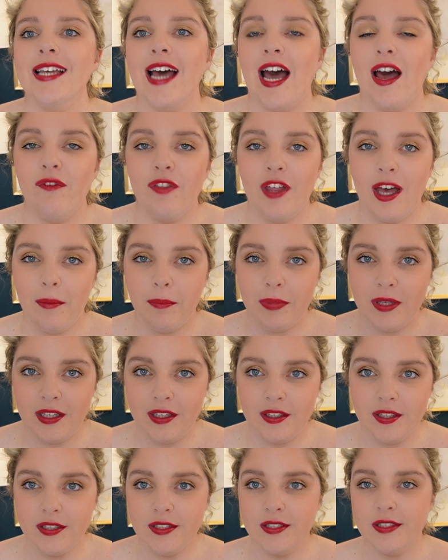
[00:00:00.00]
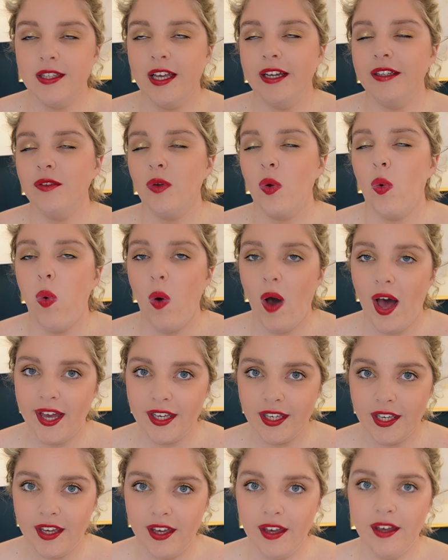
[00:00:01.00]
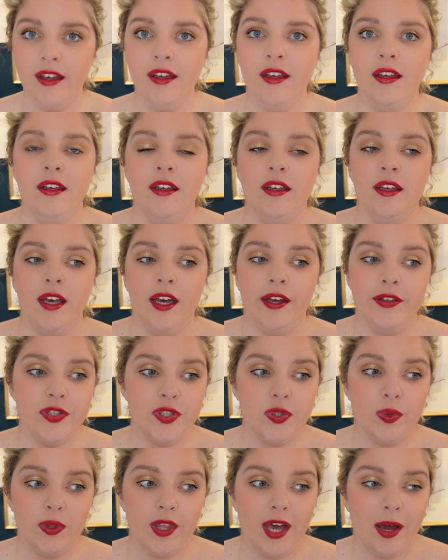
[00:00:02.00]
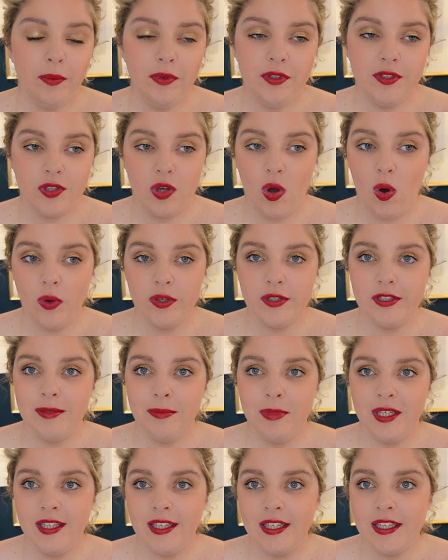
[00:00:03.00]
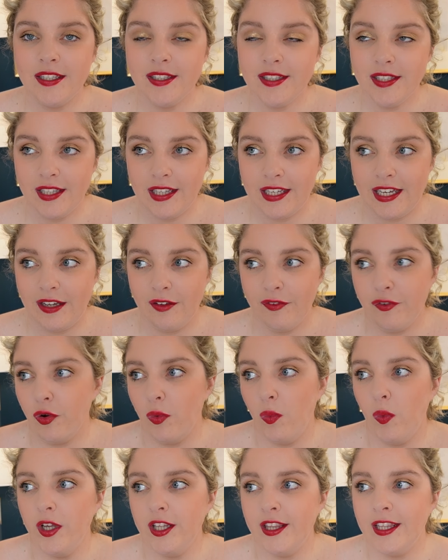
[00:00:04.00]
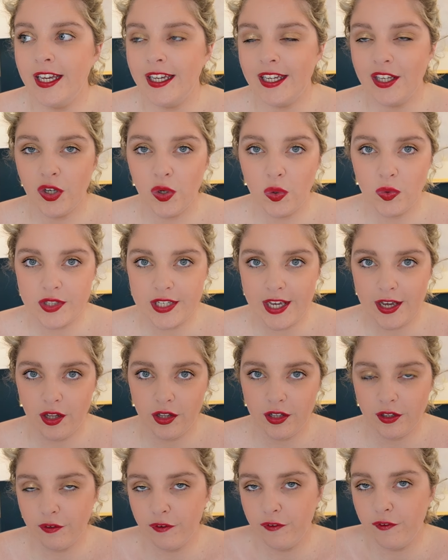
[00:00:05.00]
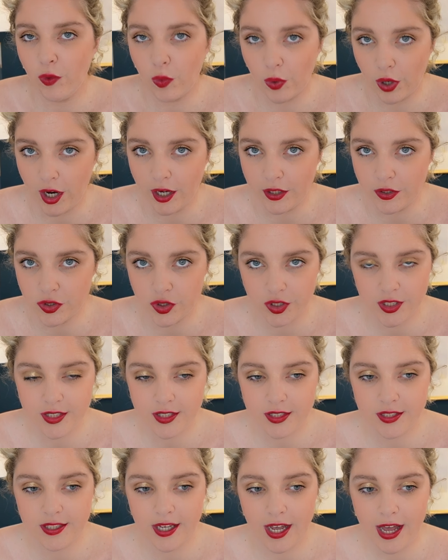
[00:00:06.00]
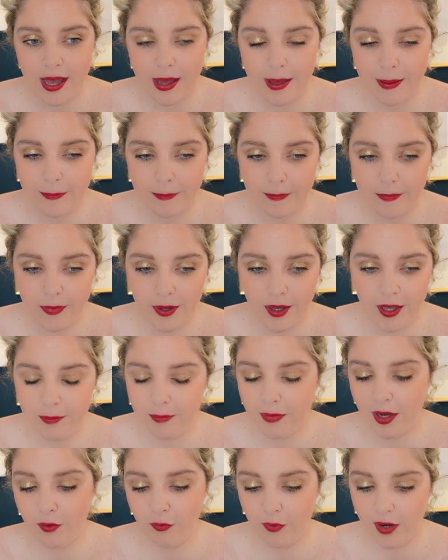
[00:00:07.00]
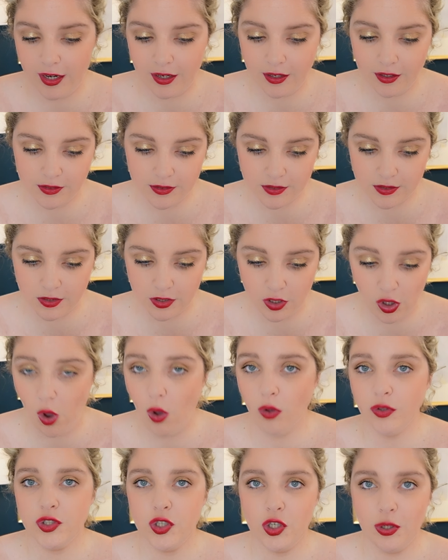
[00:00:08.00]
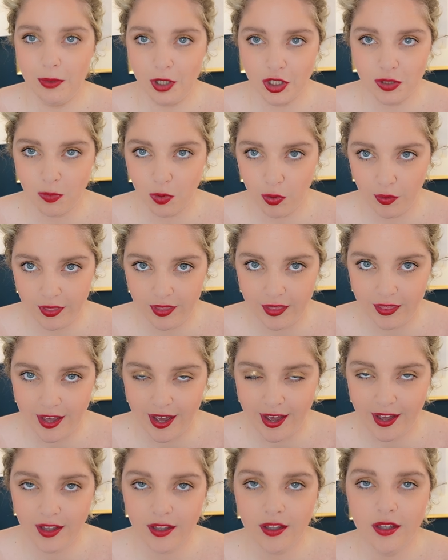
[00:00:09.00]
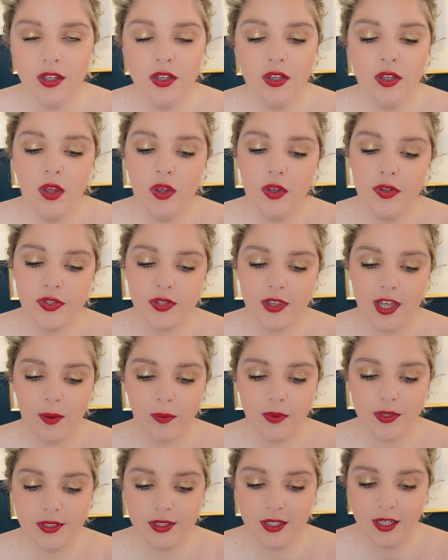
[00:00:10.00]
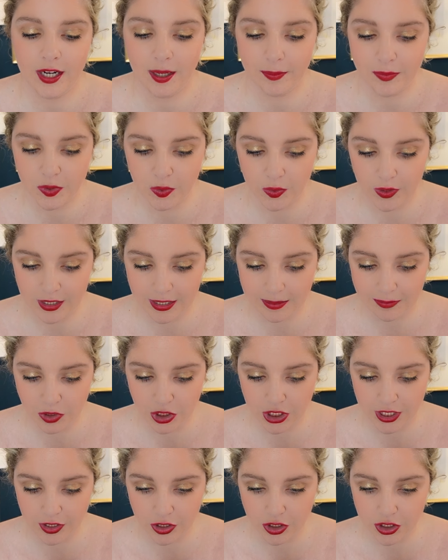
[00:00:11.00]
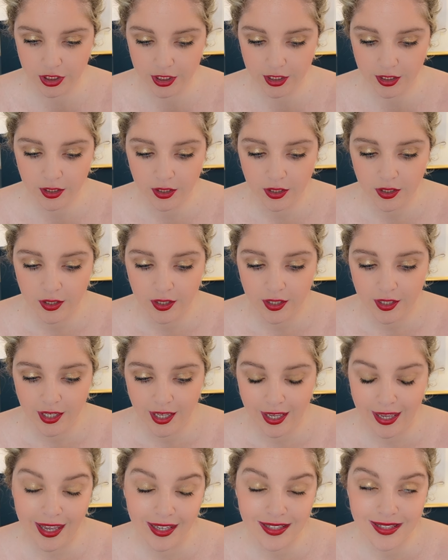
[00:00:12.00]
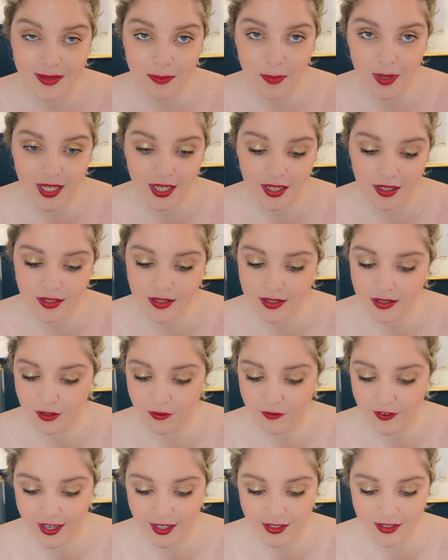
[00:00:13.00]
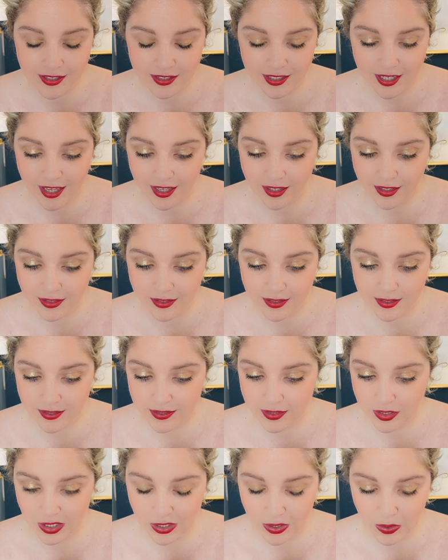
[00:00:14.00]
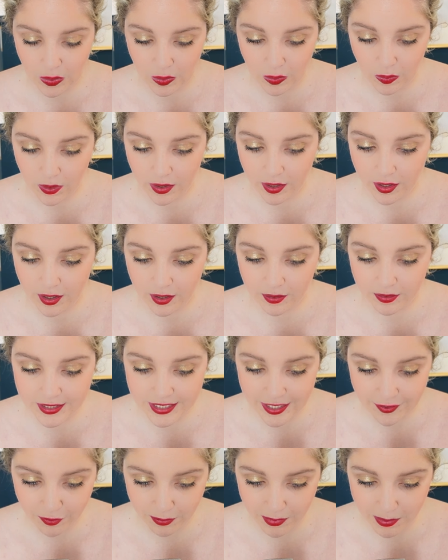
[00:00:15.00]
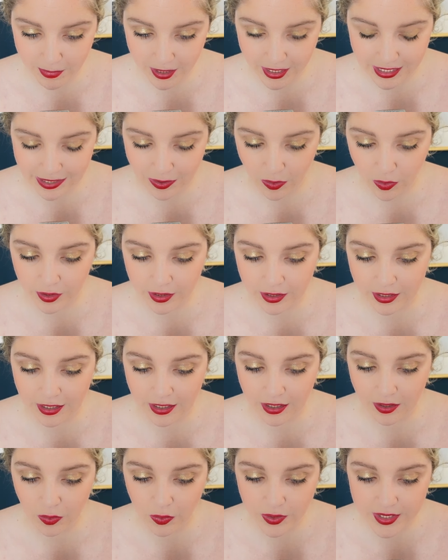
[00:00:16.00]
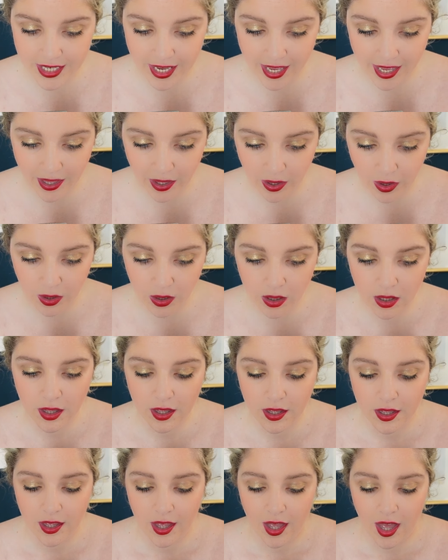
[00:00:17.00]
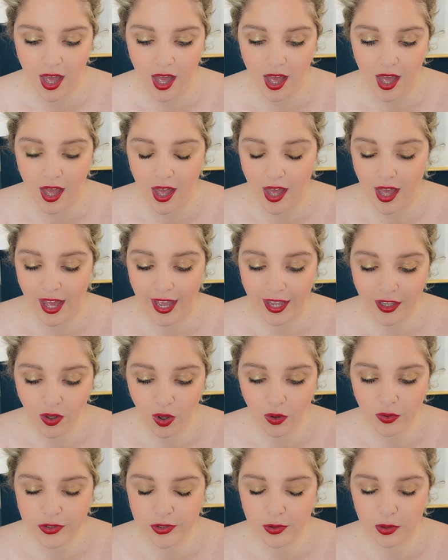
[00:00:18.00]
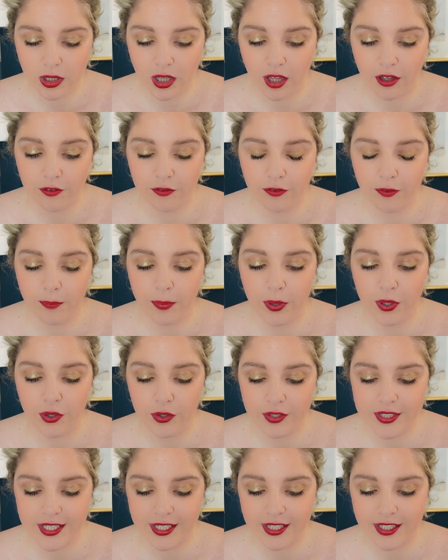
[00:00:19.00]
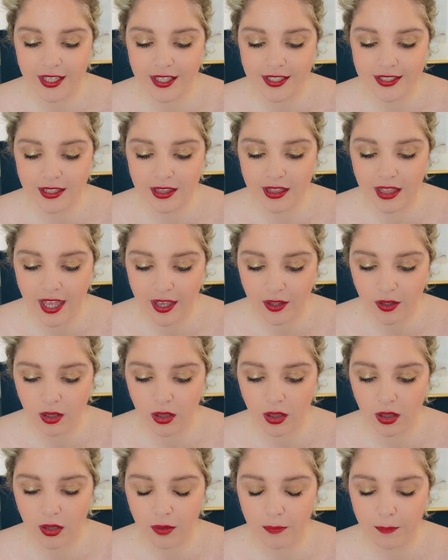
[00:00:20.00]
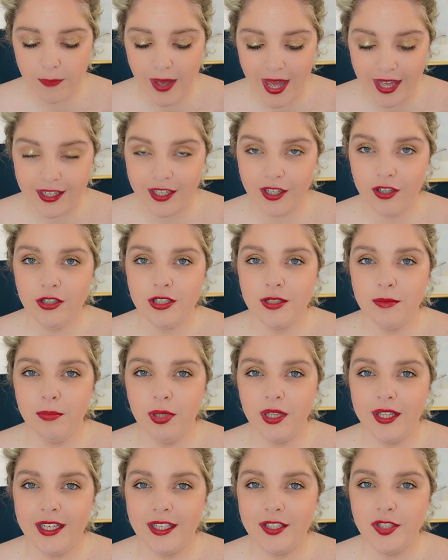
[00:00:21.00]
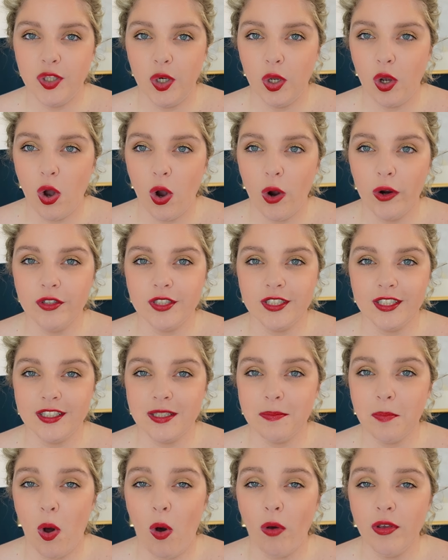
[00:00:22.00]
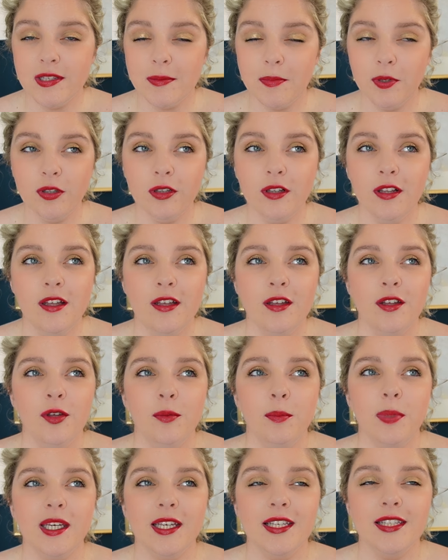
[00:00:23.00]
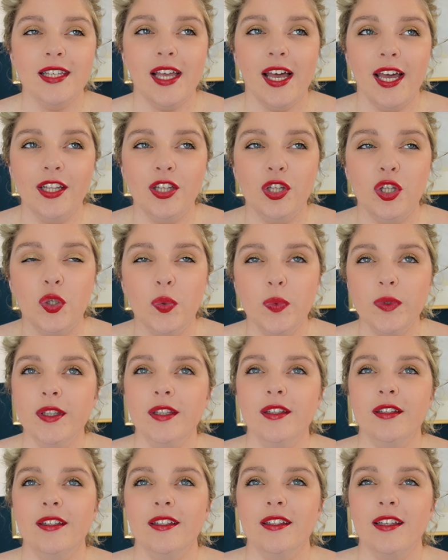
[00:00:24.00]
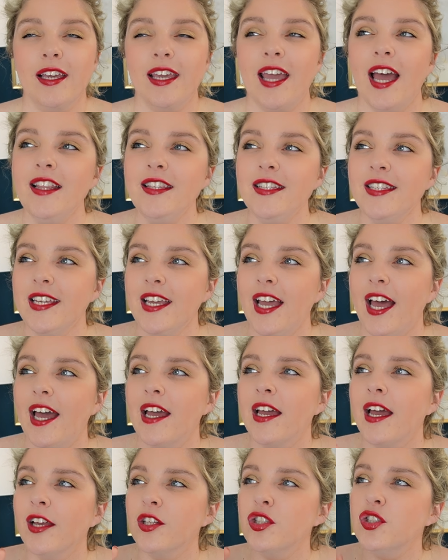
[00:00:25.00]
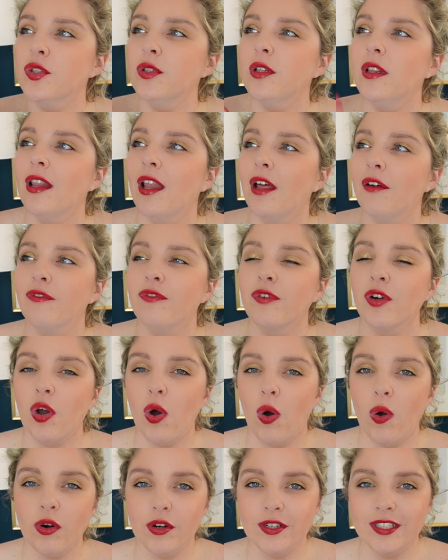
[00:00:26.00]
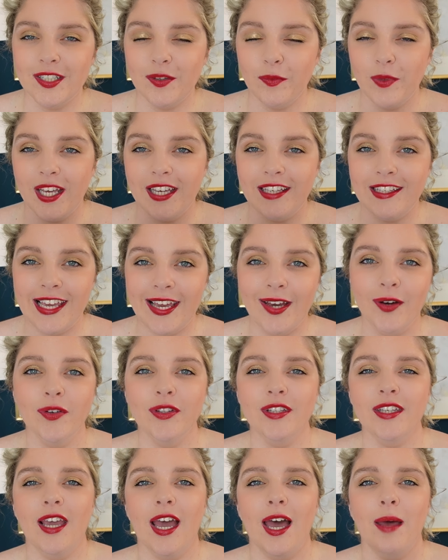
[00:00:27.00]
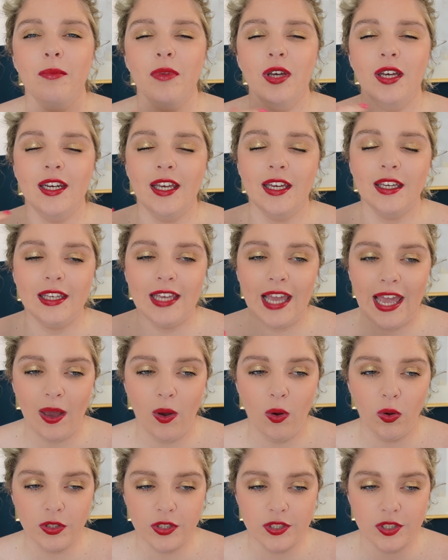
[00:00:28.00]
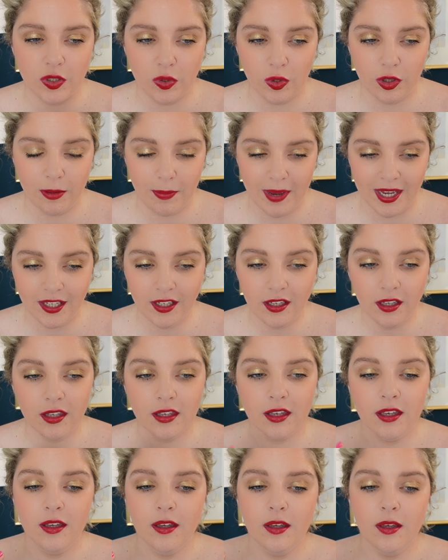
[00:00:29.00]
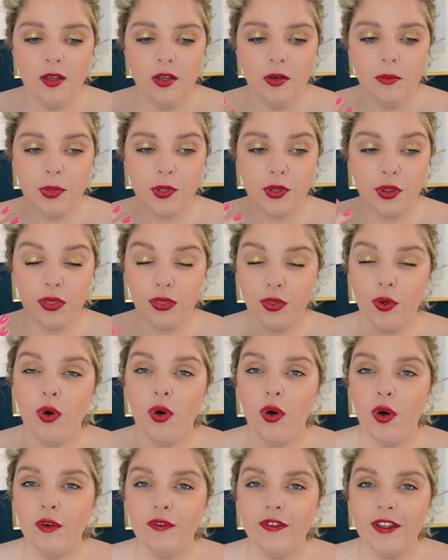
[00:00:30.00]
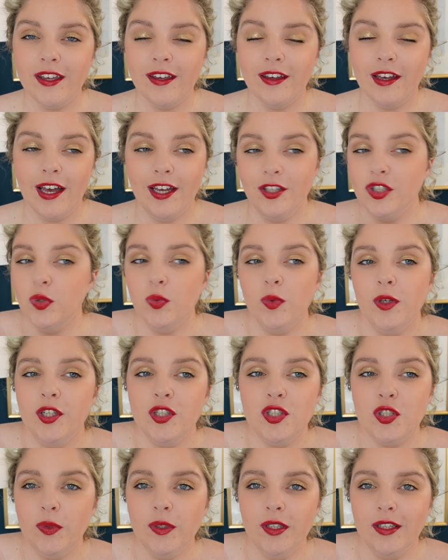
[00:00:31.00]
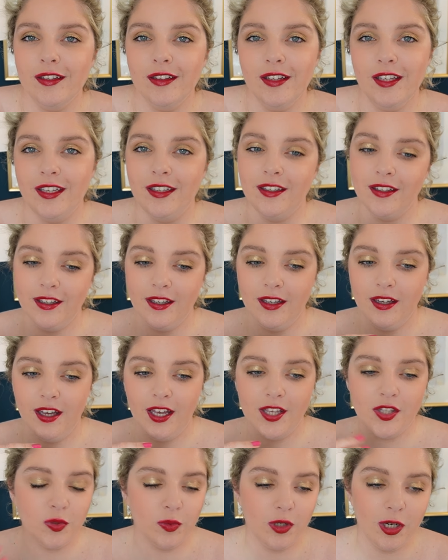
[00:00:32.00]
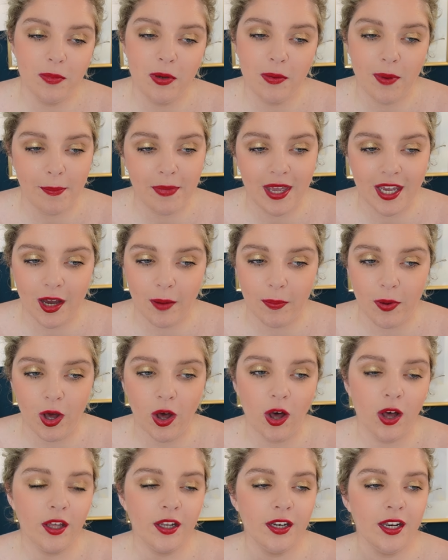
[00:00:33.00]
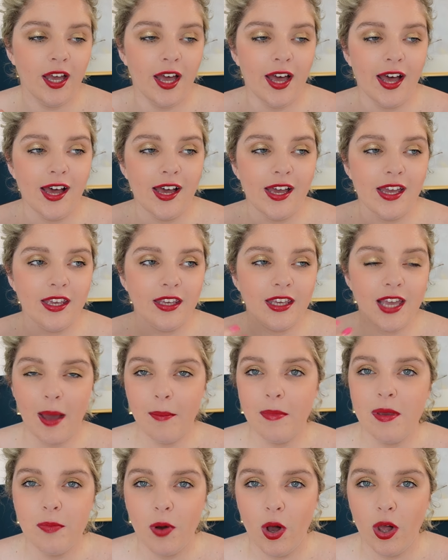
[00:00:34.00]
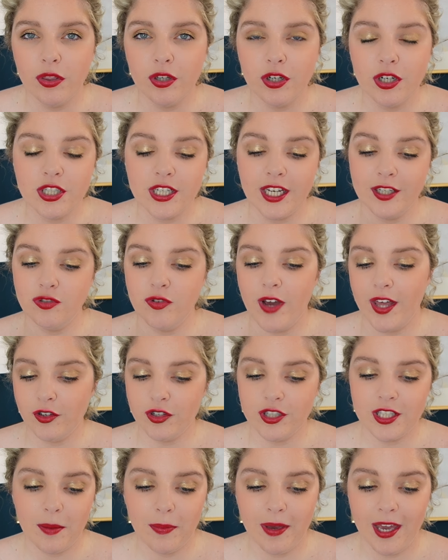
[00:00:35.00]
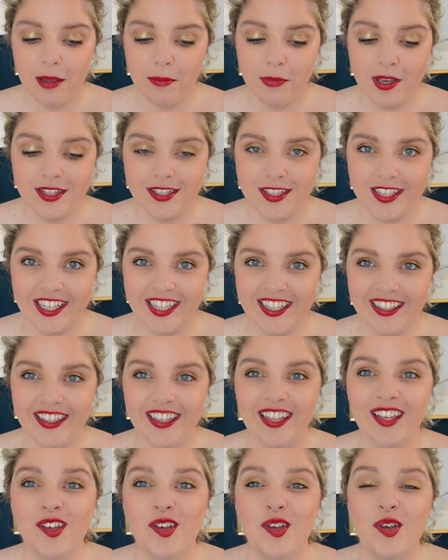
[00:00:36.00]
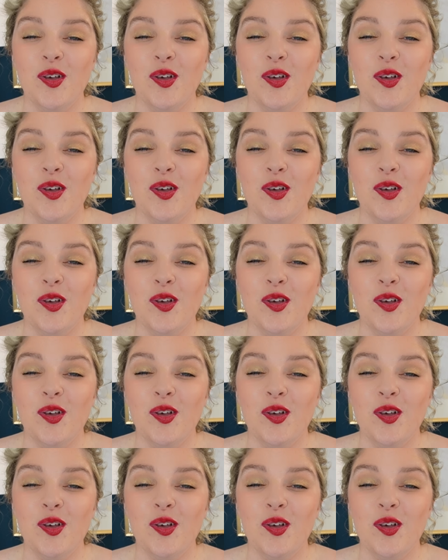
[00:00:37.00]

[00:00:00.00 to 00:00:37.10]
have that peace, that quiet. And so that was costing me easily for one night in a hotel, like four hundred. Um, and my rent is not too much more than that. So that was an absolute game changer. Headspace, the fact it's, you know, saving money on the hotel. I also love putting as little barriers in place to recording as possible, because I don't, I can't say, I, I do love recording when I get on camera and I get onto the mic, but the thought of it, I don't want to do it. Like, I don't want to put my makeup on, I can't be bothered, I'd rather sit behind my screen.